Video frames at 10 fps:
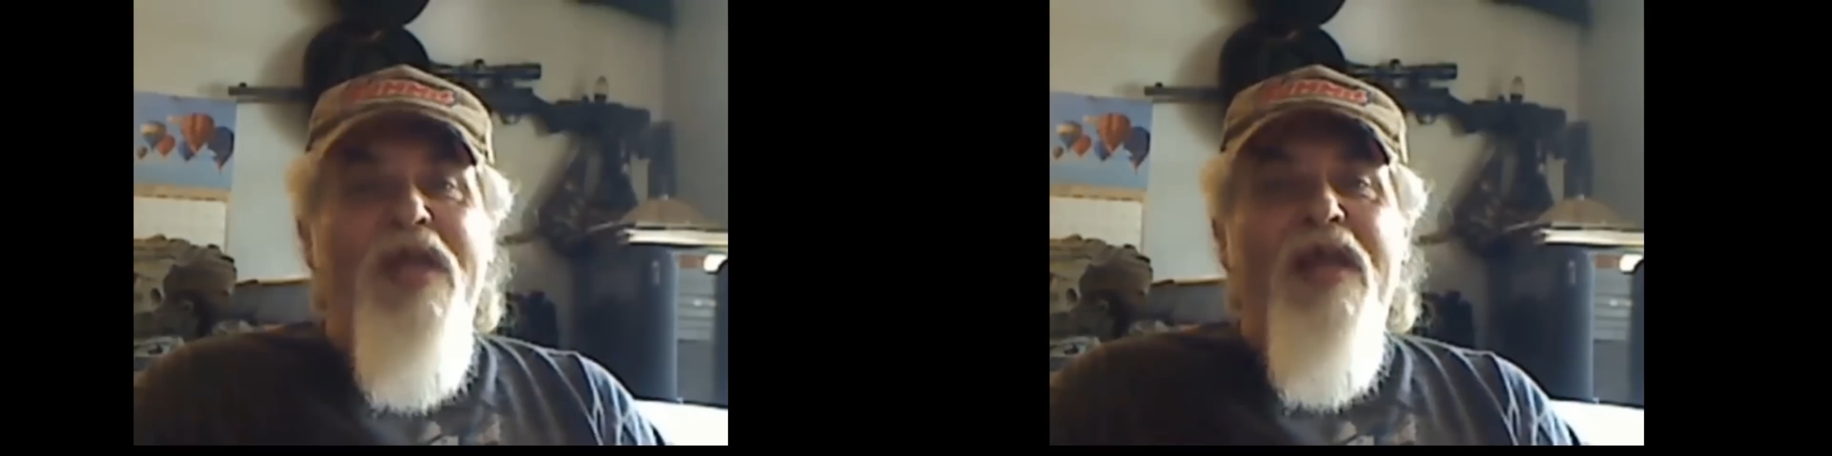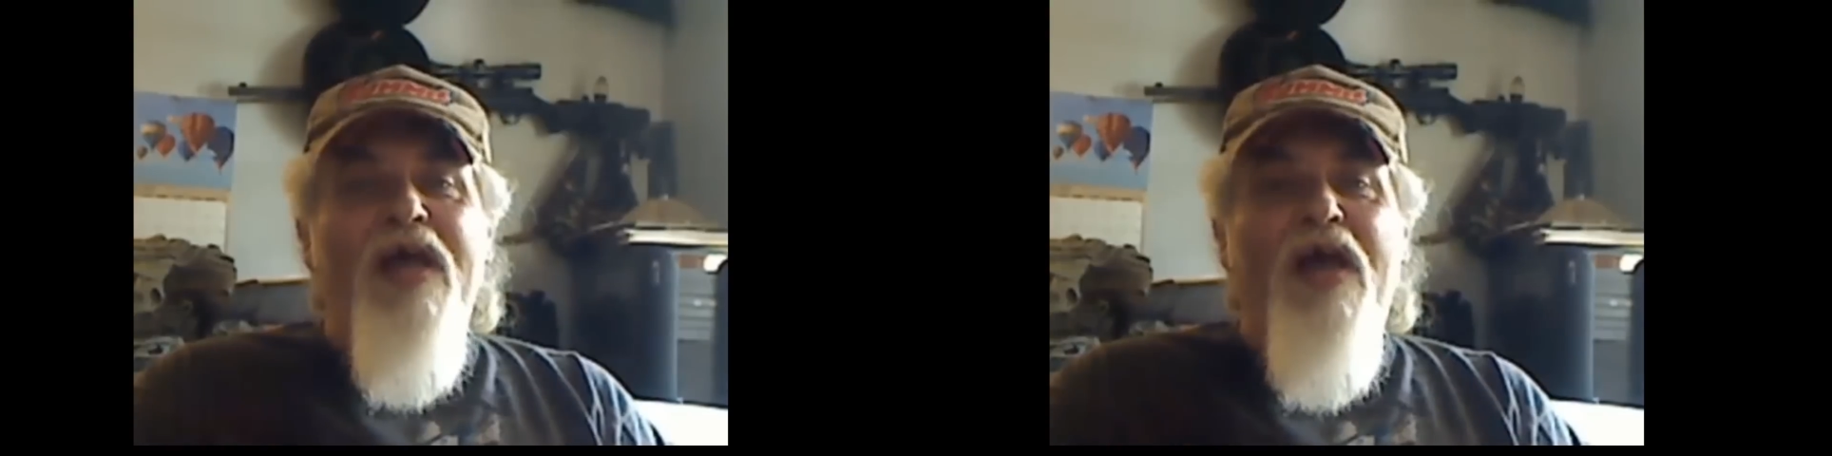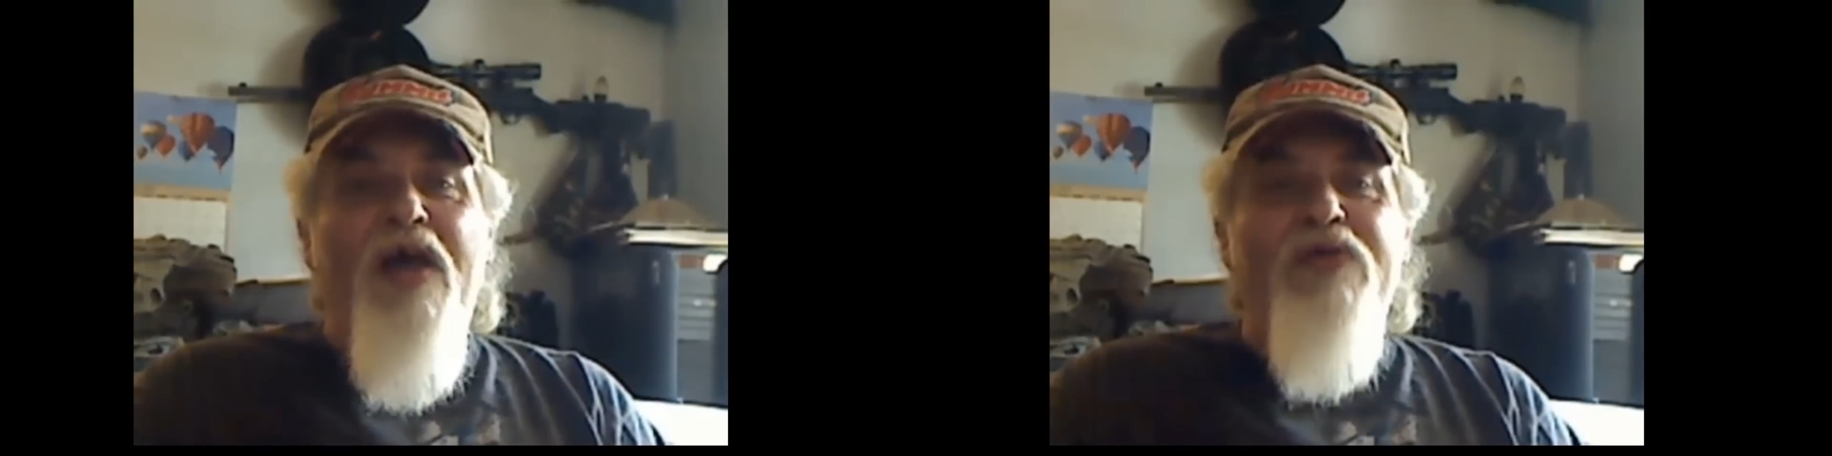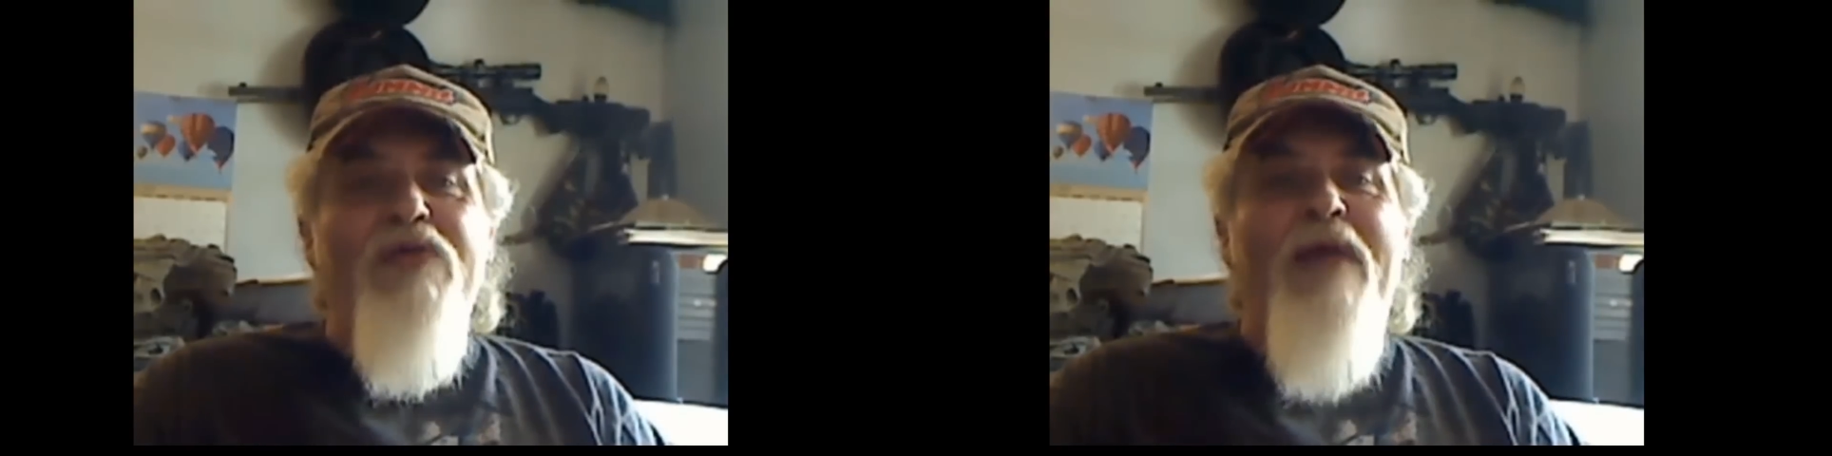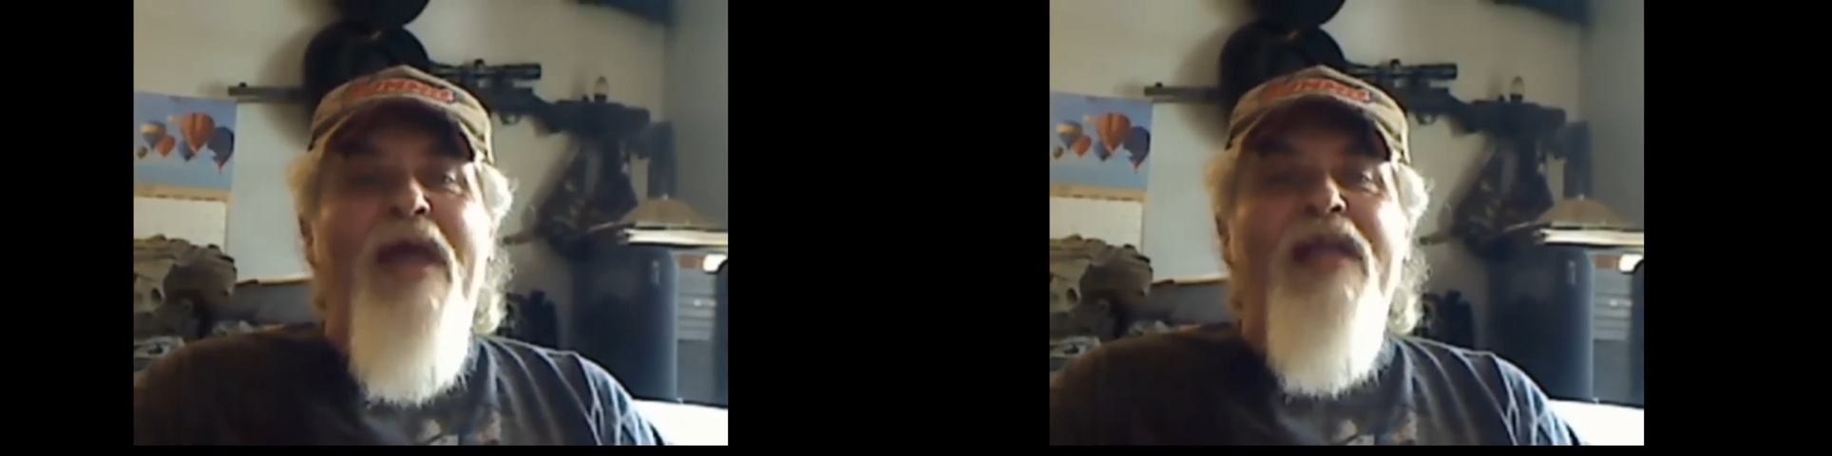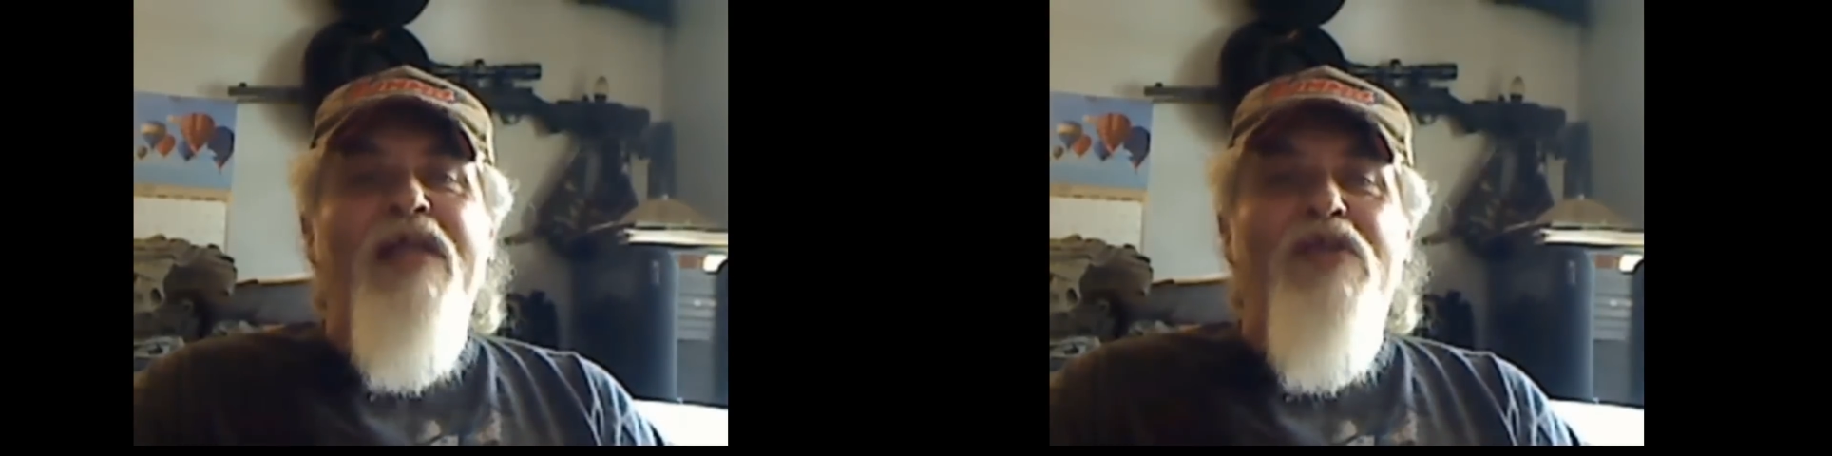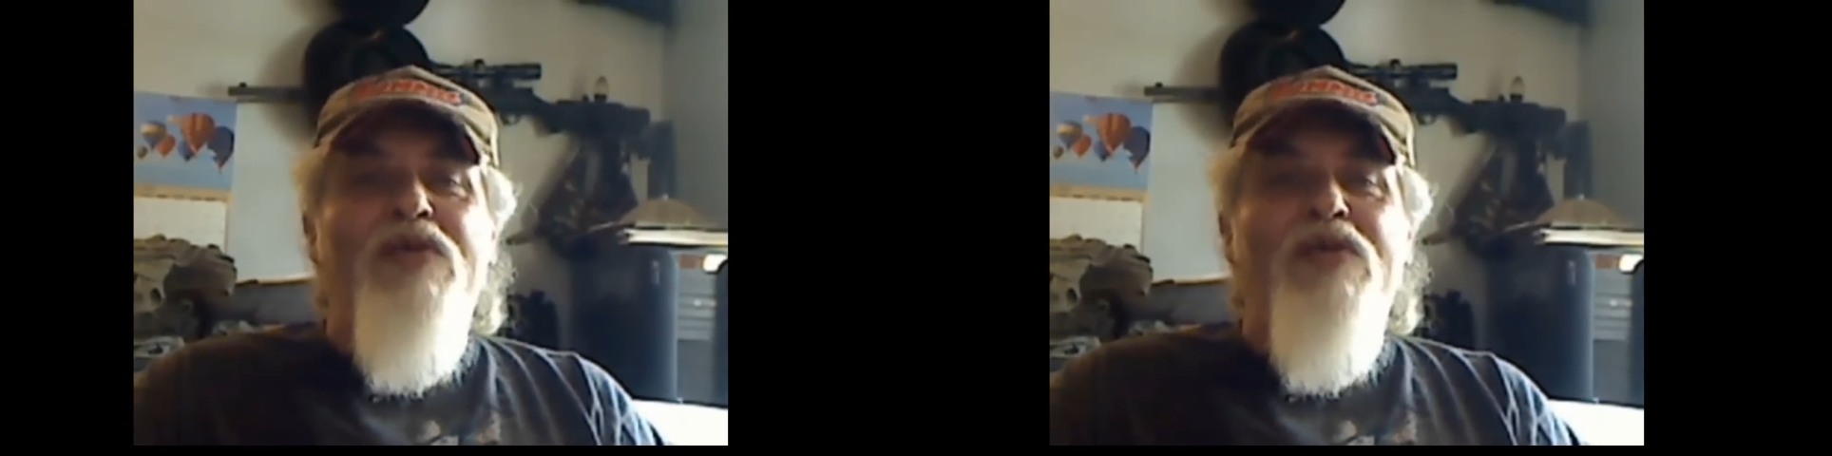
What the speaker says: got to undermine and